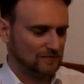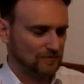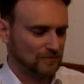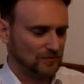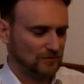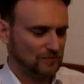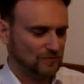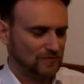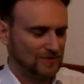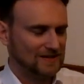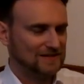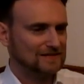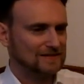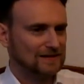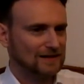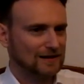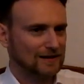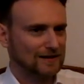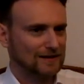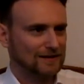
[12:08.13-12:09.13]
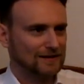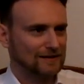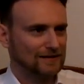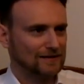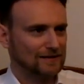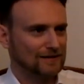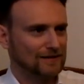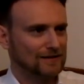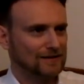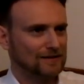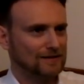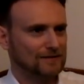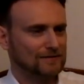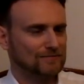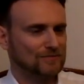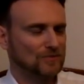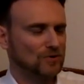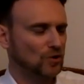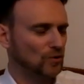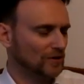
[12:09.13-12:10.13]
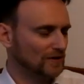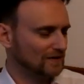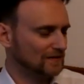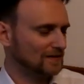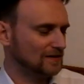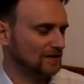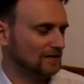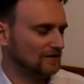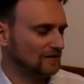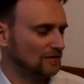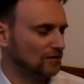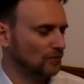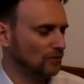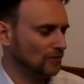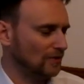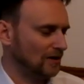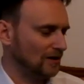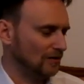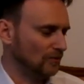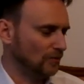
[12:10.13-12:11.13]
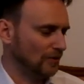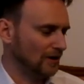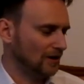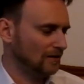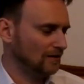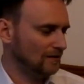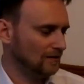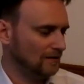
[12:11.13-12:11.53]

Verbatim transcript: was basically a coincidence in a, in a way.